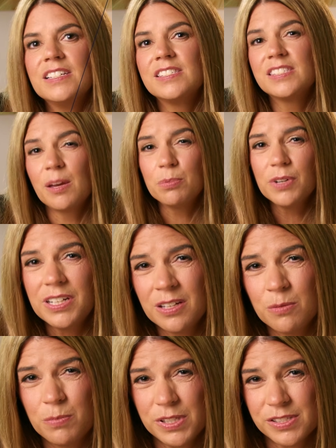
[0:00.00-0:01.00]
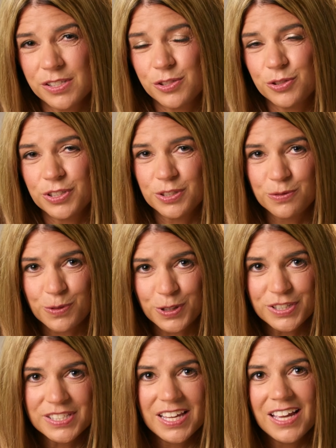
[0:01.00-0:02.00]
Separating a business during
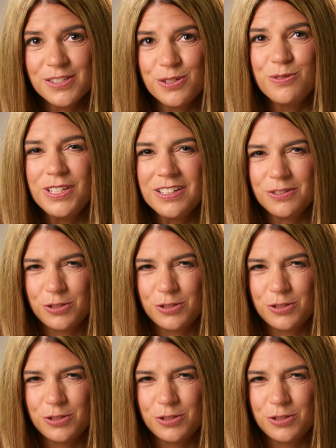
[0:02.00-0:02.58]
divorce has unique